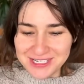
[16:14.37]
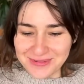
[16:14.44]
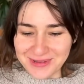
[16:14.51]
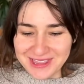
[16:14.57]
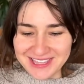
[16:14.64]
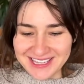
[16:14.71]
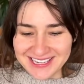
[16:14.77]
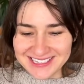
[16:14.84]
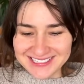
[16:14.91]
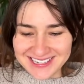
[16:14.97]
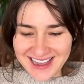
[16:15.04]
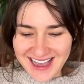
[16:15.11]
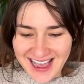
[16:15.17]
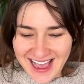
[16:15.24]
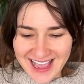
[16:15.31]
with it.
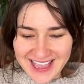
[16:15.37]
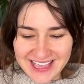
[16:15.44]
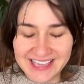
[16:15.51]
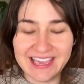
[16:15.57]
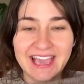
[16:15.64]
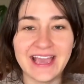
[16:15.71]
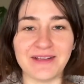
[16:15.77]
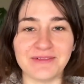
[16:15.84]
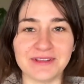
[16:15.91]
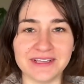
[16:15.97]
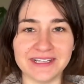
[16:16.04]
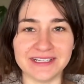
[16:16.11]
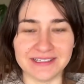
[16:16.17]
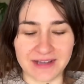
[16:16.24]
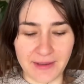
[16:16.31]
I can't
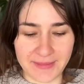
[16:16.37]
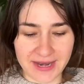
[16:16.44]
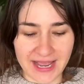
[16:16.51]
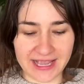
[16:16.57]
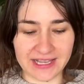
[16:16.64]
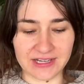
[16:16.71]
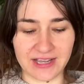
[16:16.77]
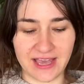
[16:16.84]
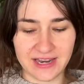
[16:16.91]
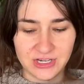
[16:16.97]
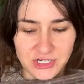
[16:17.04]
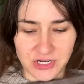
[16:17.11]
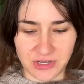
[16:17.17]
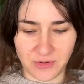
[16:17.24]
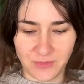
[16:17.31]
really, I mean, I can kind of
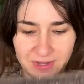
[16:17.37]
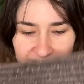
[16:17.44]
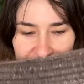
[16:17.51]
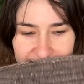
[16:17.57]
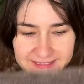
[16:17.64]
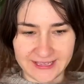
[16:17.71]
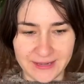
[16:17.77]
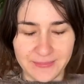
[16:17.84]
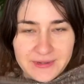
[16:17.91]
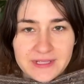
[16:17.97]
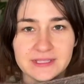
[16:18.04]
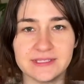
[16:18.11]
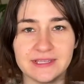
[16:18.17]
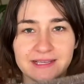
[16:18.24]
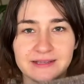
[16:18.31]
show you what it looks like, but
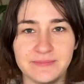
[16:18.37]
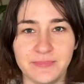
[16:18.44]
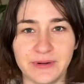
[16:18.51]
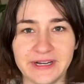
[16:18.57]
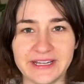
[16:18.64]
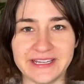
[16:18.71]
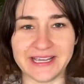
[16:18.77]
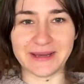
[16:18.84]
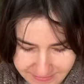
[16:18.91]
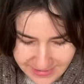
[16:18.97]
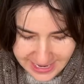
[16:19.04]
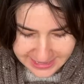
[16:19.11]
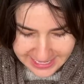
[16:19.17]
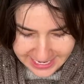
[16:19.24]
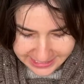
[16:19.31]
it's like pretty damp. I
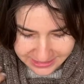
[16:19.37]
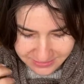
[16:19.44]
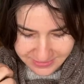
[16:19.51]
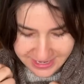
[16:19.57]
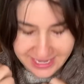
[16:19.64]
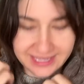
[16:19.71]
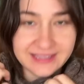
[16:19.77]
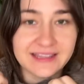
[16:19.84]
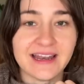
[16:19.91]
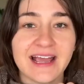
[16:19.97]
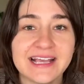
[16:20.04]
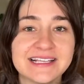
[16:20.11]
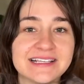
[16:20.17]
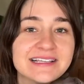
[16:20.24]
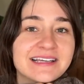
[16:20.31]
like the way that
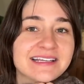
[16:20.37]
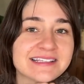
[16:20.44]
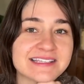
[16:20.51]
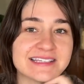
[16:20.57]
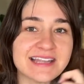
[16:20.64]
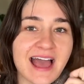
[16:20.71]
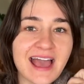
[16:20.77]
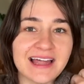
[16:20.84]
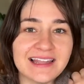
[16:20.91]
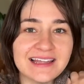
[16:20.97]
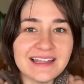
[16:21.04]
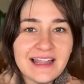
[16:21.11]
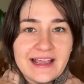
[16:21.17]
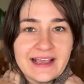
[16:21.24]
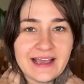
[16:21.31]
I can style it
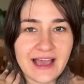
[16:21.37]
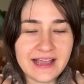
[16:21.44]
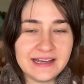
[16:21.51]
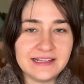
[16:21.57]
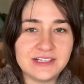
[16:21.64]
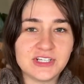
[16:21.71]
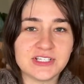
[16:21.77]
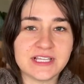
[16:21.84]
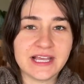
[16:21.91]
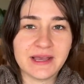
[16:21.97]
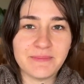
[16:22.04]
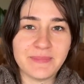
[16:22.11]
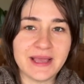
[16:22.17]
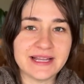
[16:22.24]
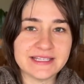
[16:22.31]
like kind of just like a
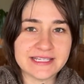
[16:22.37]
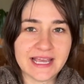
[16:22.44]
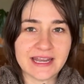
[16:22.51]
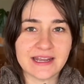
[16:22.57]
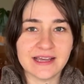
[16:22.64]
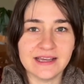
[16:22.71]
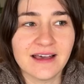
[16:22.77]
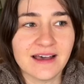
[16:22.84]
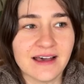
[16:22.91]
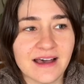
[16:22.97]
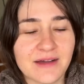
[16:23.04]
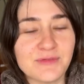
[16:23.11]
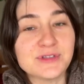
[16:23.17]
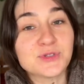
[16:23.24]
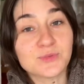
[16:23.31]
bandana. I
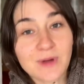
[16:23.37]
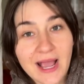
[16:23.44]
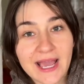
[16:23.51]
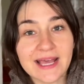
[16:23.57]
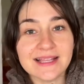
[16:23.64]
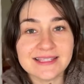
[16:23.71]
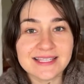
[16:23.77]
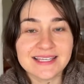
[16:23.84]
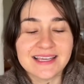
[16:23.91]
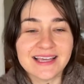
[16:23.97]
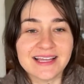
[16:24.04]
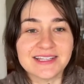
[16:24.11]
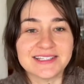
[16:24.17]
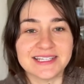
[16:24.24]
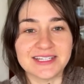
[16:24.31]
was right.
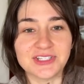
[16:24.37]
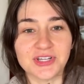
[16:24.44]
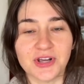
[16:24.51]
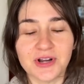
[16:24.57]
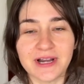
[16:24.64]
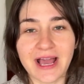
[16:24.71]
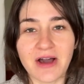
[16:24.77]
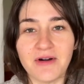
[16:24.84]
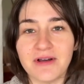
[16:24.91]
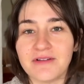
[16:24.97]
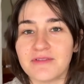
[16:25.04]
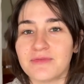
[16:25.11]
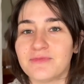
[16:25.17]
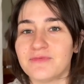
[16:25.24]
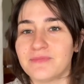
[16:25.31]
It did turn out a
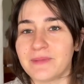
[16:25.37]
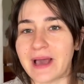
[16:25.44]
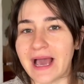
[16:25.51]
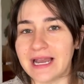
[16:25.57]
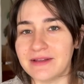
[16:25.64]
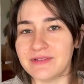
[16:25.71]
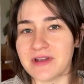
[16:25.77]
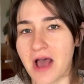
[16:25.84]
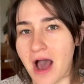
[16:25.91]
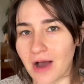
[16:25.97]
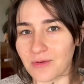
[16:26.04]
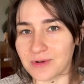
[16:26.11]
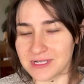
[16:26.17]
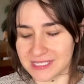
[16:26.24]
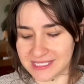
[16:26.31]
kind of an
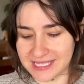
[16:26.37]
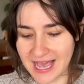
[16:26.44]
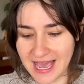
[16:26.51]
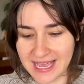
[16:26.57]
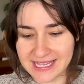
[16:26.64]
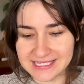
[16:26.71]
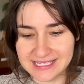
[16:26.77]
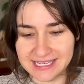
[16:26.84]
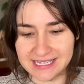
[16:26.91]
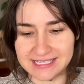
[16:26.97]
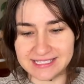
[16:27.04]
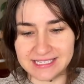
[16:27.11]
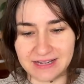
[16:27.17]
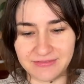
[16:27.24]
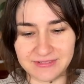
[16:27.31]
awkward size. Like
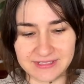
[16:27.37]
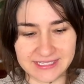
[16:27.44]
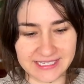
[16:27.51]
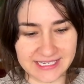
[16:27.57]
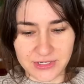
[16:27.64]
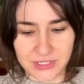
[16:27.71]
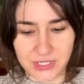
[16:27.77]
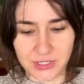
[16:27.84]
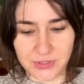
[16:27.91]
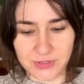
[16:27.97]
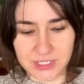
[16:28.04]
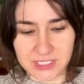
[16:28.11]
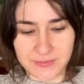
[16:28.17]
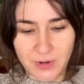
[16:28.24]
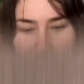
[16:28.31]
it's definitely too
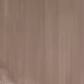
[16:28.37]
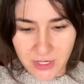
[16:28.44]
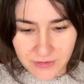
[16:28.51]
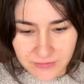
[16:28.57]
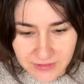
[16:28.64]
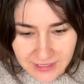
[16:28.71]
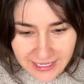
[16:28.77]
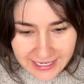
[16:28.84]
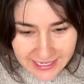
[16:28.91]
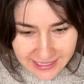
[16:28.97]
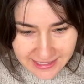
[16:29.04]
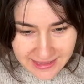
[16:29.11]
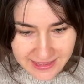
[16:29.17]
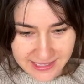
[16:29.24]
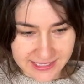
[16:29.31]
small for like
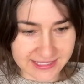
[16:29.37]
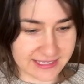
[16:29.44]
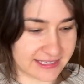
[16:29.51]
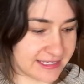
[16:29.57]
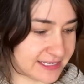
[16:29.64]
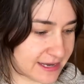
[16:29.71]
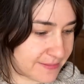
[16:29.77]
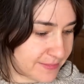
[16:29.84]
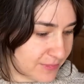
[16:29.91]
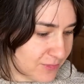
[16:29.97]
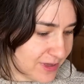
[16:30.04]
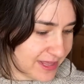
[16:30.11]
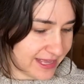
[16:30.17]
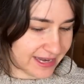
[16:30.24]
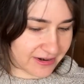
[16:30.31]
a this number. Well,
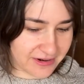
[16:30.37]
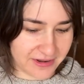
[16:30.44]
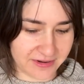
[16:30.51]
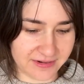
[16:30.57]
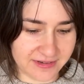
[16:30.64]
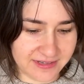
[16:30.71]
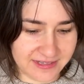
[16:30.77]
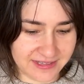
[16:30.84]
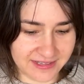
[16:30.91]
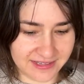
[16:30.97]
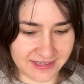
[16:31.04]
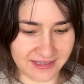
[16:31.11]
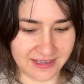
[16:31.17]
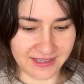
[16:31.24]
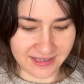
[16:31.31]
I don't know.
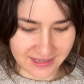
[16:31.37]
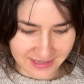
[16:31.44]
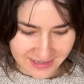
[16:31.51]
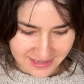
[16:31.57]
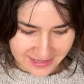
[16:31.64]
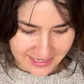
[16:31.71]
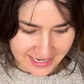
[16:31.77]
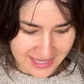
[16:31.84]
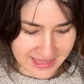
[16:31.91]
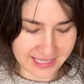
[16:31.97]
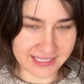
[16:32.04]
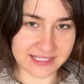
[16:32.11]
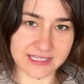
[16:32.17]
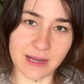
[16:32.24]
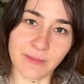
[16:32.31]
Like a
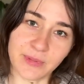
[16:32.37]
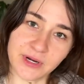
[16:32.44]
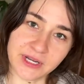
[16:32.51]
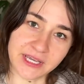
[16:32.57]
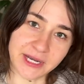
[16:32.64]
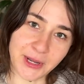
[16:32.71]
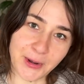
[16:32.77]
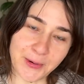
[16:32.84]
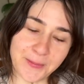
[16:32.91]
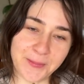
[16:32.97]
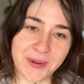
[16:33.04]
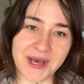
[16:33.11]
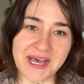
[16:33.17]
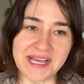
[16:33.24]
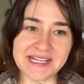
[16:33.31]
this number, you know,
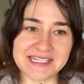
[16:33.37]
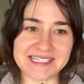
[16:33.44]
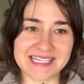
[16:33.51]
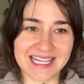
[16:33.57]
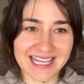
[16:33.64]
but